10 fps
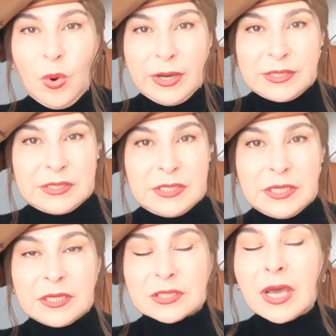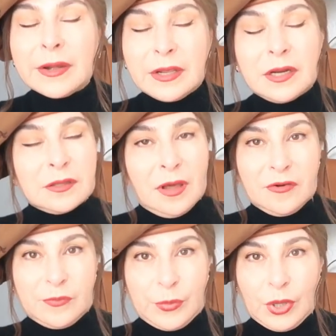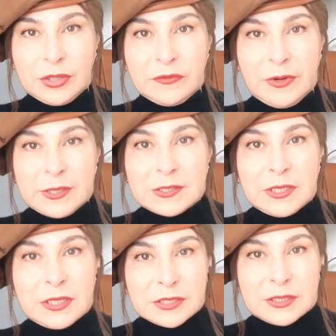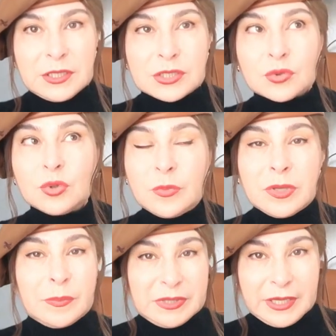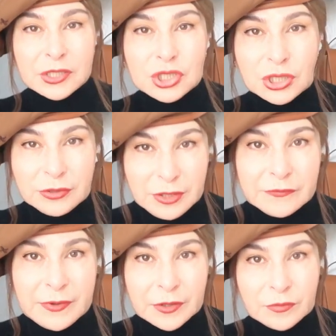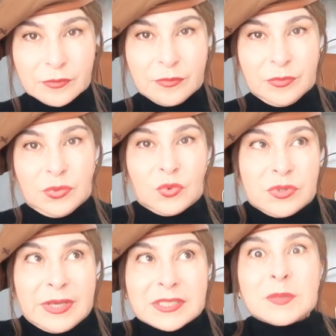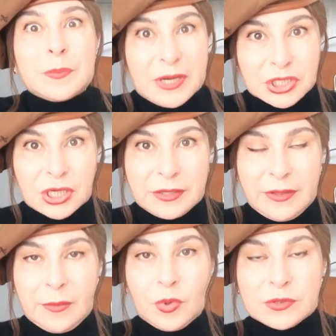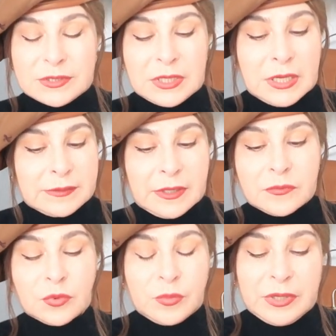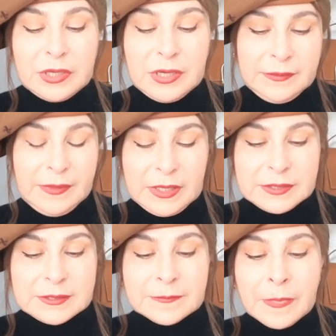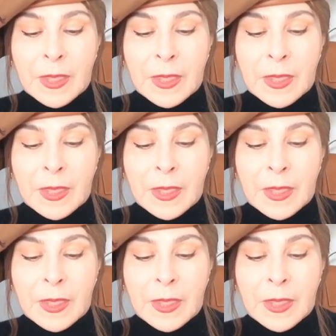white sneakers. I really love Prada white sneakers. It could be potential if I mm, could get specially them on sale. That would be really nice.